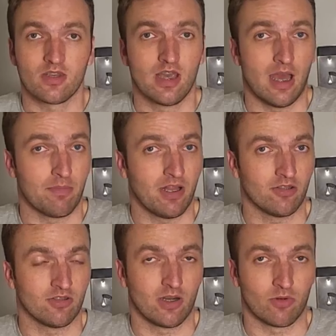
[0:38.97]
At Palo
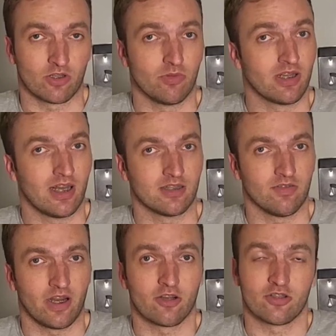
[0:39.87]
Alto Networks, we
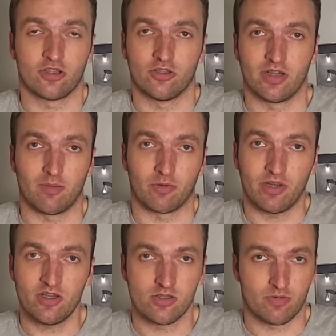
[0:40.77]
classify our security
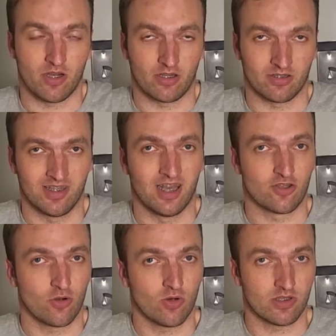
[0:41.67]
operations products as
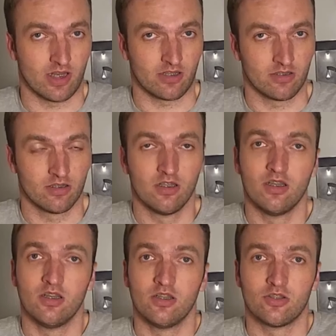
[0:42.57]
Cortex.
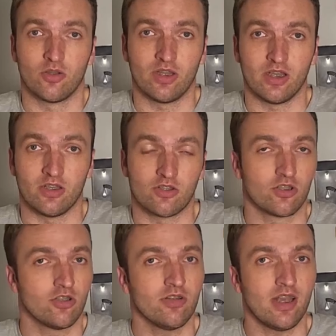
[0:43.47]
So the
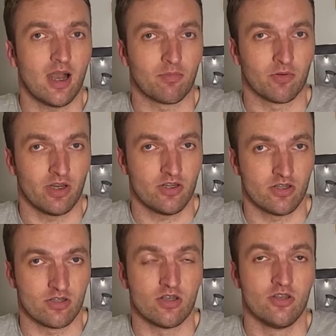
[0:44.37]
security
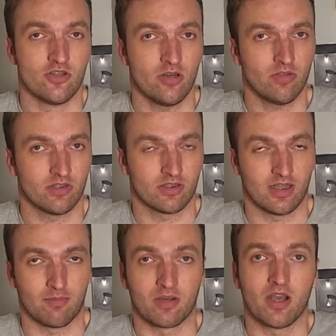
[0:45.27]
operations generalist
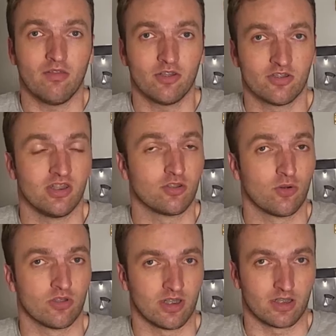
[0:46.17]
exam covers these
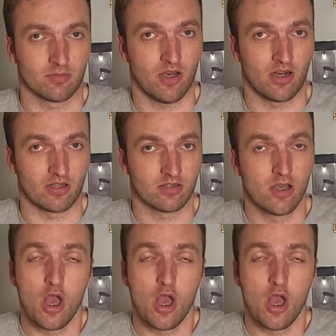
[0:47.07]
Cortex products.